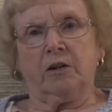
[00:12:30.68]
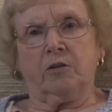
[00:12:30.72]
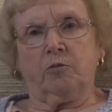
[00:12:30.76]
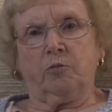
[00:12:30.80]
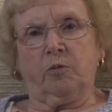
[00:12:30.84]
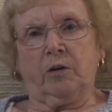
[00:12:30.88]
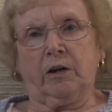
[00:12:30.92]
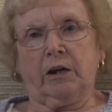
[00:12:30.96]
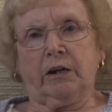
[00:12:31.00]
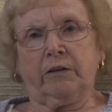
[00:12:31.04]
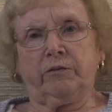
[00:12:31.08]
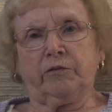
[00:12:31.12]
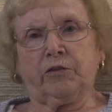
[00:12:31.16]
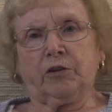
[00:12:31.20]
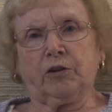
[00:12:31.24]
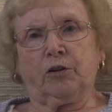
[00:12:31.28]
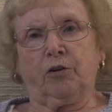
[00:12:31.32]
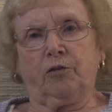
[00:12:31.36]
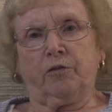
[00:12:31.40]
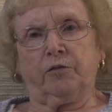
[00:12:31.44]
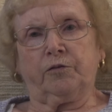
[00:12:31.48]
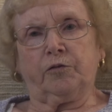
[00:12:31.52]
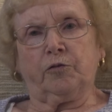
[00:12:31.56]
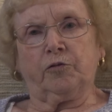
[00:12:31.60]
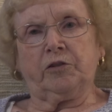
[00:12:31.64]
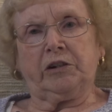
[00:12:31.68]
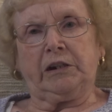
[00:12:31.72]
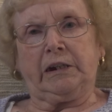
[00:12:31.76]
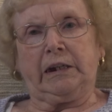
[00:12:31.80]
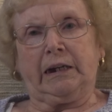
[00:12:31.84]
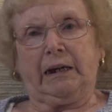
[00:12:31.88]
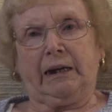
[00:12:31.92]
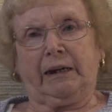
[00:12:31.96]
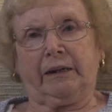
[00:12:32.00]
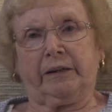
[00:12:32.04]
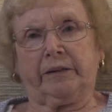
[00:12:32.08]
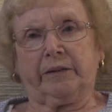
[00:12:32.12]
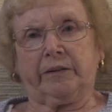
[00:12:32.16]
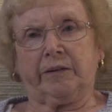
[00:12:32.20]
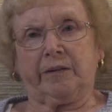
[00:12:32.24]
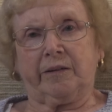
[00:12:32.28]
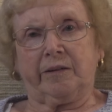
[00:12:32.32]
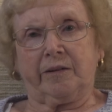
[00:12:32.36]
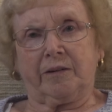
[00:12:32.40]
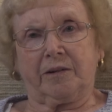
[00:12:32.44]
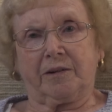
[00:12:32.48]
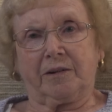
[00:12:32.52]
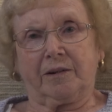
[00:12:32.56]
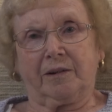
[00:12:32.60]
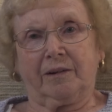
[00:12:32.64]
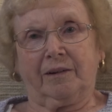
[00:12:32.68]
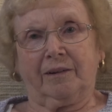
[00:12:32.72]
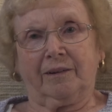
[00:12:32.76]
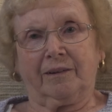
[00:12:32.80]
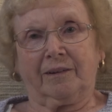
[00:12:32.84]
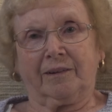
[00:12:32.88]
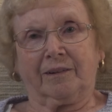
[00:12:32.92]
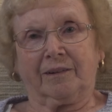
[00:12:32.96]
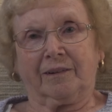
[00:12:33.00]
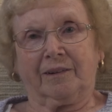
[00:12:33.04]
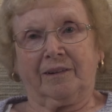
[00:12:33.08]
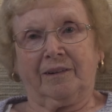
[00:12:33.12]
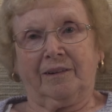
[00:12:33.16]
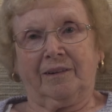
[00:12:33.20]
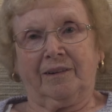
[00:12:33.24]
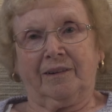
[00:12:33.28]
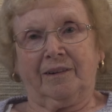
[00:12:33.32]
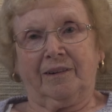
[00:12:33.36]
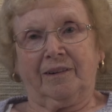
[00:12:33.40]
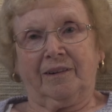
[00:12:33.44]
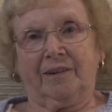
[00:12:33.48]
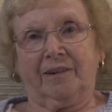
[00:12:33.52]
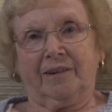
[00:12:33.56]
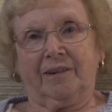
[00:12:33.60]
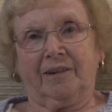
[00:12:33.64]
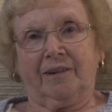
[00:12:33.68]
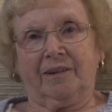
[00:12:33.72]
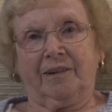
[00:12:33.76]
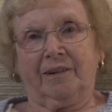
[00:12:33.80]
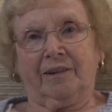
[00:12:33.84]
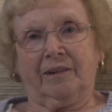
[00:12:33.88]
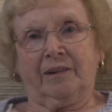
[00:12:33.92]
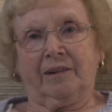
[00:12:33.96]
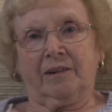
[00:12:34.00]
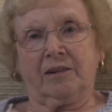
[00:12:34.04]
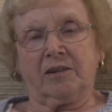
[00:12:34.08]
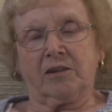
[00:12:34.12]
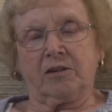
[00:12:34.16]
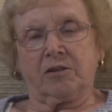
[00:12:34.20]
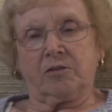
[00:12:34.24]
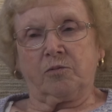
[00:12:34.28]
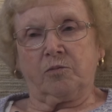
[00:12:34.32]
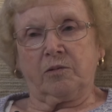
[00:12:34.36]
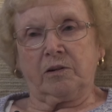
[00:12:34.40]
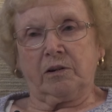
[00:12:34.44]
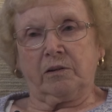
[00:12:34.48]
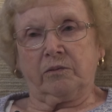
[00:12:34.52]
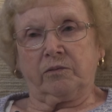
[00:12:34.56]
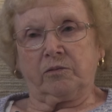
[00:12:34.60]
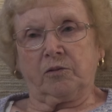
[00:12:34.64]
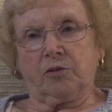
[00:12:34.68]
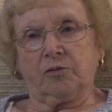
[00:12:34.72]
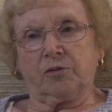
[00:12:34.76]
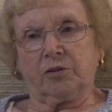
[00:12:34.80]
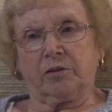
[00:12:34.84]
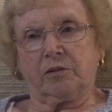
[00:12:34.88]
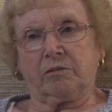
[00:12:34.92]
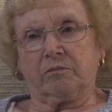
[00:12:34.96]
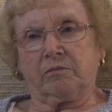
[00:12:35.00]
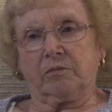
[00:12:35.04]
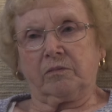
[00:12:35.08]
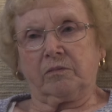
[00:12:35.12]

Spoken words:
"Why have you got funny hands?" And I said, well, I've got